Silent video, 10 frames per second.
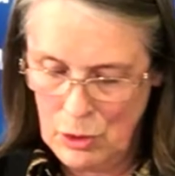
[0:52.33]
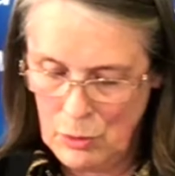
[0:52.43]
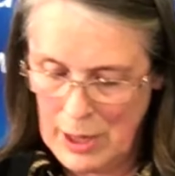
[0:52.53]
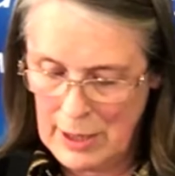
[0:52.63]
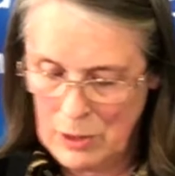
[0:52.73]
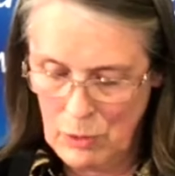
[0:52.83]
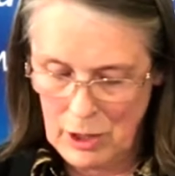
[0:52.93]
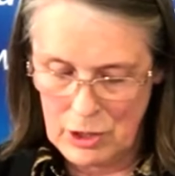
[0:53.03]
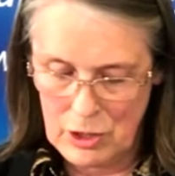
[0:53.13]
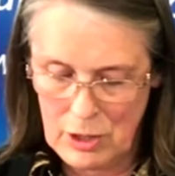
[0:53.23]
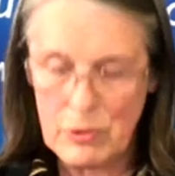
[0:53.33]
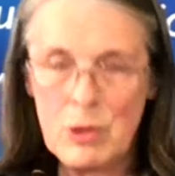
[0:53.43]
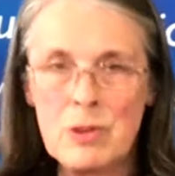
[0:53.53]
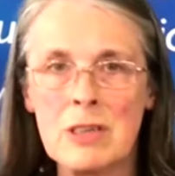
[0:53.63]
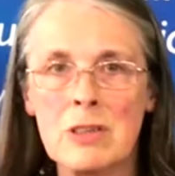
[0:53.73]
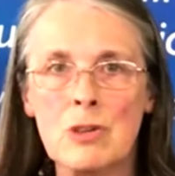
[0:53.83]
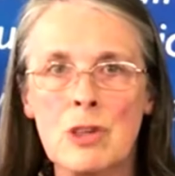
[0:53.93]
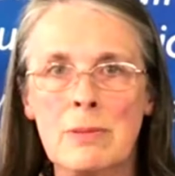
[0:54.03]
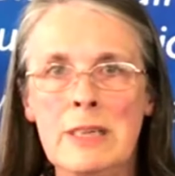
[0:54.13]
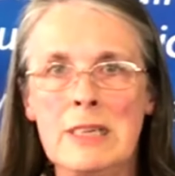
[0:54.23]
when and what of using
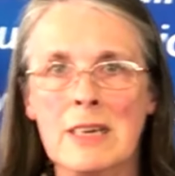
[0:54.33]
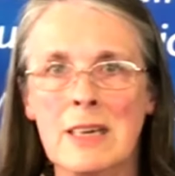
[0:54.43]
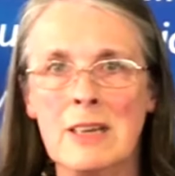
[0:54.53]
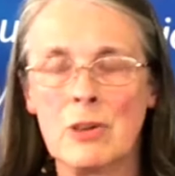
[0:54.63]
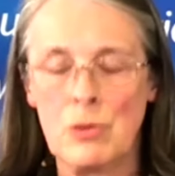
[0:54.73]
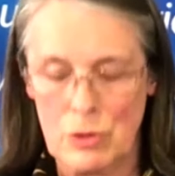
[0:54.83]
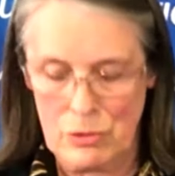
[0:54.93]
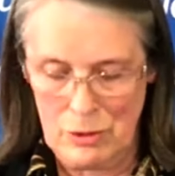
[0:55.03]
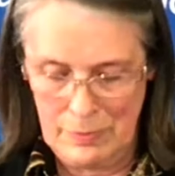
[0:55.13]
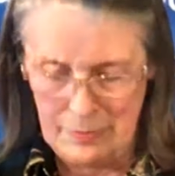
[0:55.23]
social media in the courtroom.